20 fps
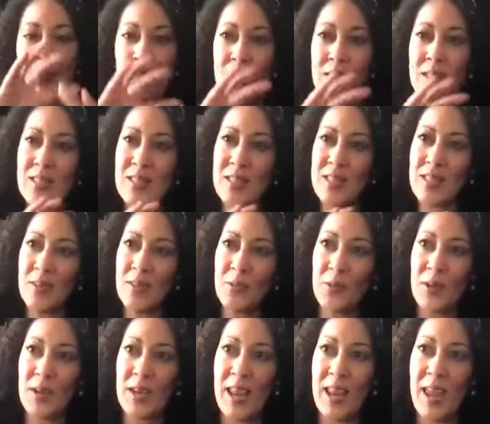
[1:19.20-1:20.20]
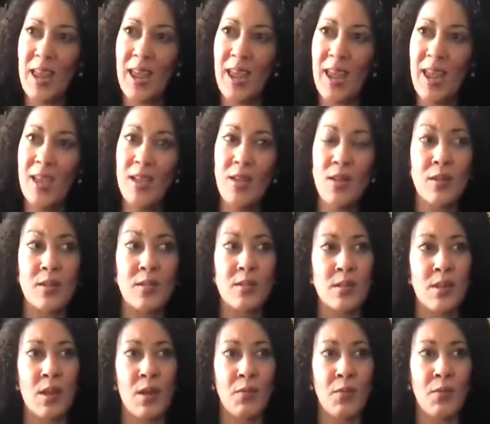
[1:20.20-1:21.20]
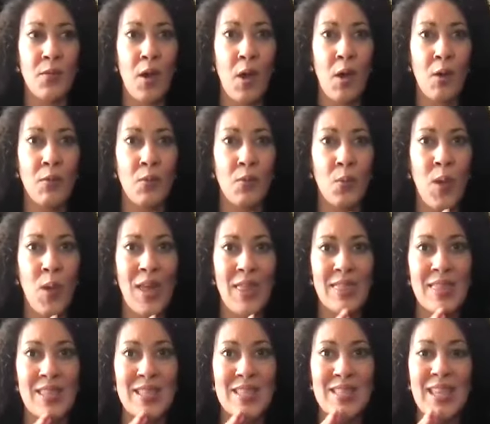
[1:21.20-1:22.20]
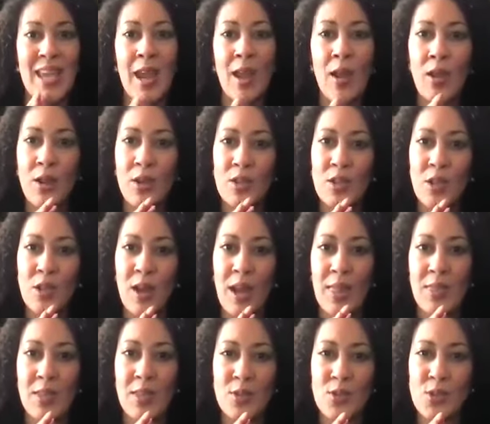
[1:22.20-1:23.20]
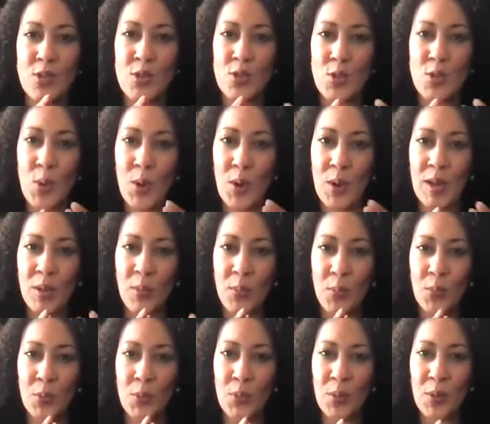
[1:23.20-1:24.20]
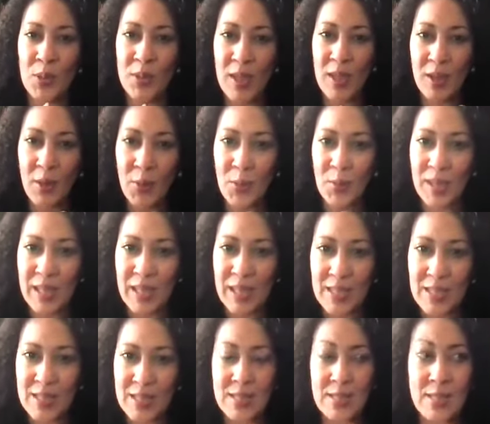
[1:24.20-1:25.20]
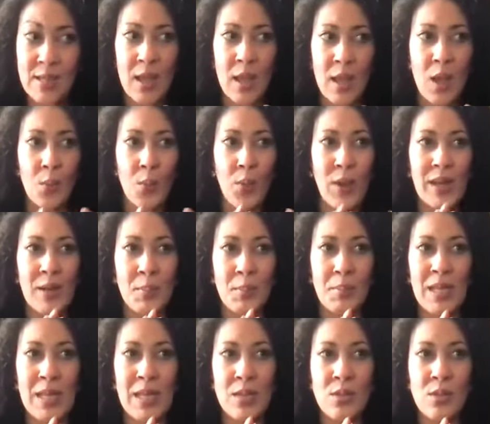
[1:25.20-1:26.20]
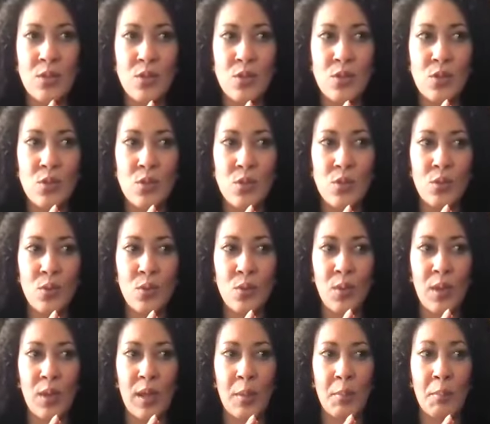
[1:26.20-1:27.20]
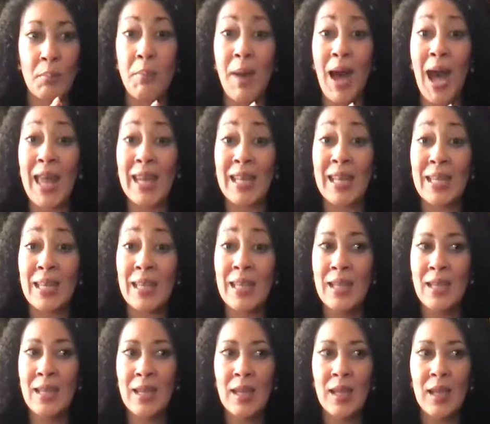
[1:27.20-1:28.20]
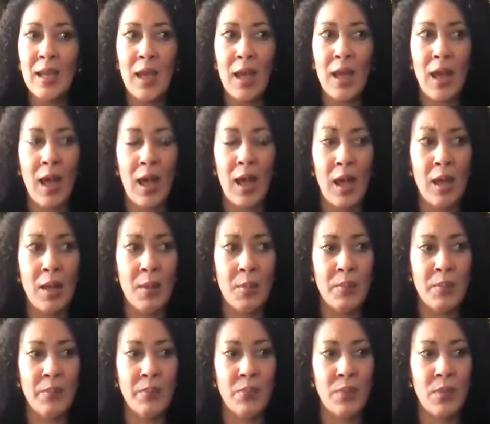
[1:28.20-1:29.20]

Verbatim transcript: these different angles of of what this character and this story, who Othello is, what it means to embody um,